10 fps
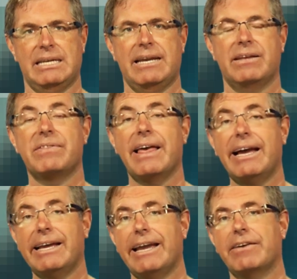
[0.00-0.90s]
And
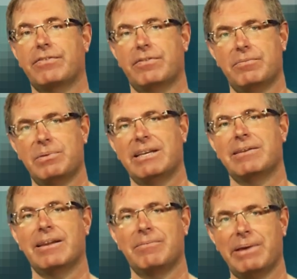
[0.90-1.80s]
there have
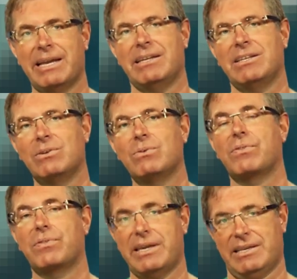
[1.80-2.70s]
been many new
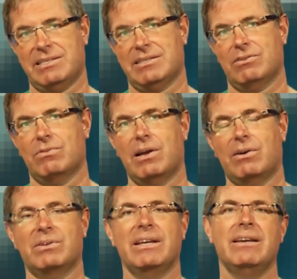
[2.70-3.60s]
things
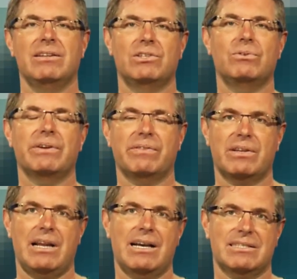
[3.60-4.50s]
around during the
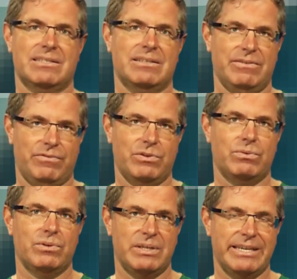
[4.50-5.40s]
last
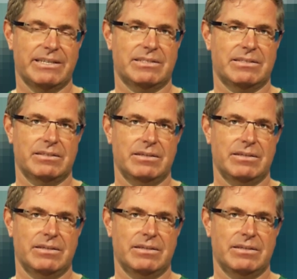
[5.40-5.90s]
few years.